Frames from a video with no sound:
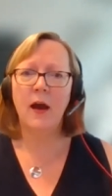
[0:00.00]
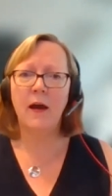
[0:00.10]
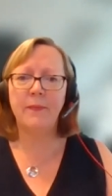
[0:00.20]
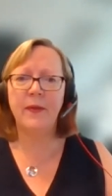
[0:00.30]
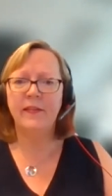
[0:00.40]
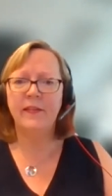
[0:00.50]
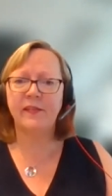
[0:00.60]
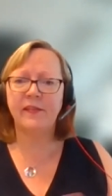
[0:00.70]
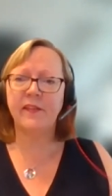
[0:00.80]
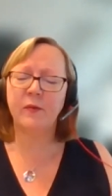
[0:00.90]
Um,
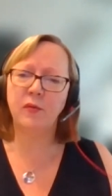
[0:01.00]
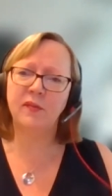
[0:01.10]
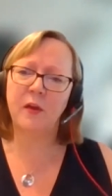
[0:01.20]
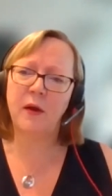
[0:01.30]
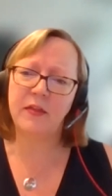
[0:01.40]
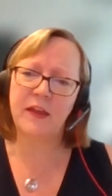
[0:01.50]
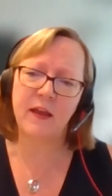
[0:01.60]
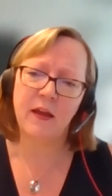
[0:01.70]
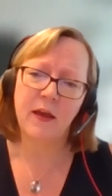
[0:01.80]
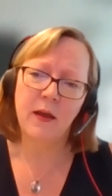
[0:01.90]
just just also, I
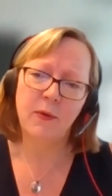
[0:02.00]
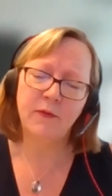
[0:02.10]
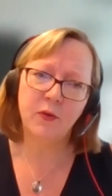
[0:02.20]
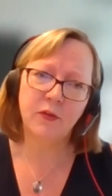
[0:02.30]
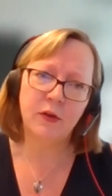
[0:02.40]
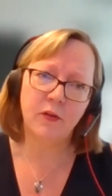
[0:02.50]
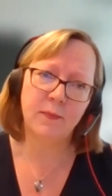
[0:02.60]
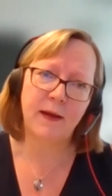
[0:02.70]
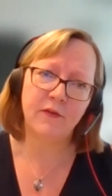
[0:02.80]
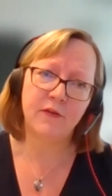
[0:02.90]
think we've talked a lot
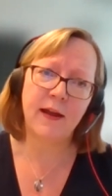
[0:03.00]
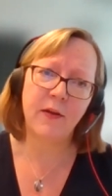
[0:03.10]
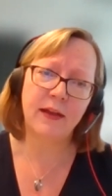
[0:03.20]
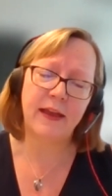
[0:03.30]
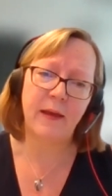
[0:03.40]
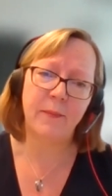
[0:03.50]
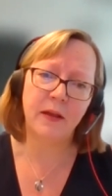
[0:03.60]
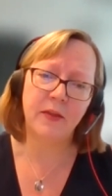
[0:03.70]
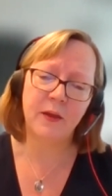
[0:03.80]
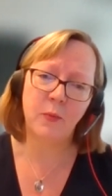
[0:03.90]
about drought here, but
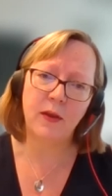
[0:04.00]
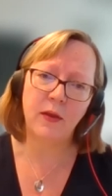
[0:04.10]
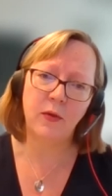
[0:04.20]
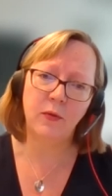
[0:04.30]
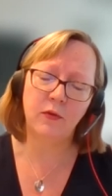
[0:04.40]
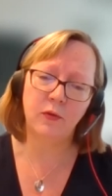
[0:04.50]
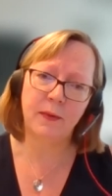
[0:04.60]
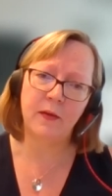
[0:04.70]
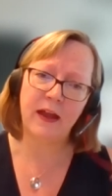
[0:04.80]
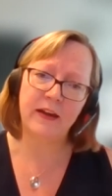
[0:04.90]
I think when you talked
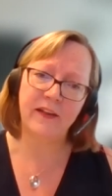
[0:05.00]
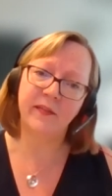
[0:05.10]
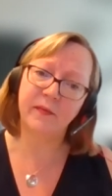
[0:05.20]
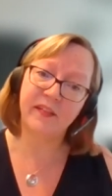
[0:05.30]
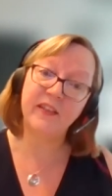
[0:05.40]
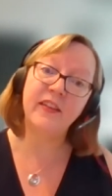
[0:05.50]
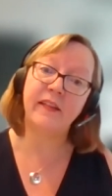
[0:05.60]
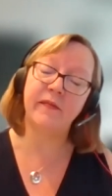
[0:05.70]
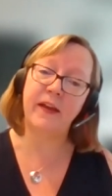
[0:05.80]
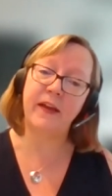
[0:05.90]
about that list of
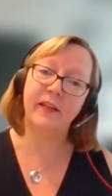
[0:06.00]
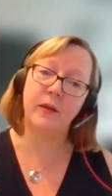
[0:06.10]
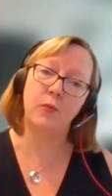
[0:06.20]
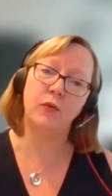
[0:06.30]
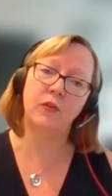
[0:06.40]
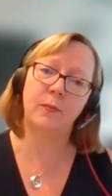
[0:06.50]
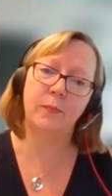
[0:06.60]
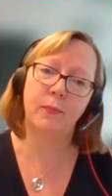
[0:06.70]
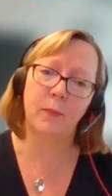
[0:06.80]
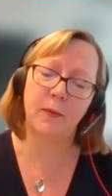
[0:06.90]
cities facing water
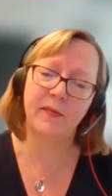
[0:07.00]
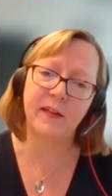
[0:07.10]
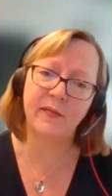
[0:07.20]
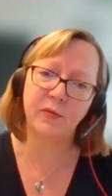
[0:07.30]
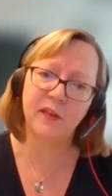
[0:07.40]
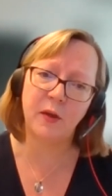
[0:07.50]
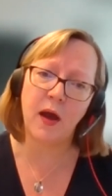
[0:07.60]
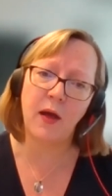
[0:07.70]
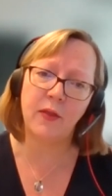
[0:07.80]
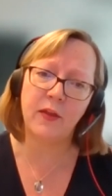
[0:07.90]
problems, there's also
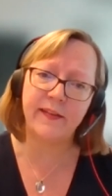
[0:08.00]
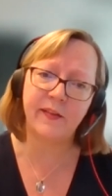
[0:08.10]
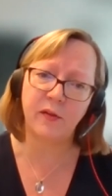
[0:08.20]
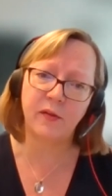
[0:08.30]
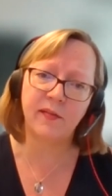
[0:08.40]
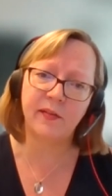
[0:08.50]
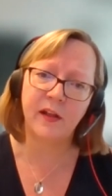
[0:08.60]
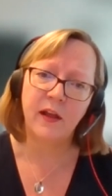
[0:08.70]
other issues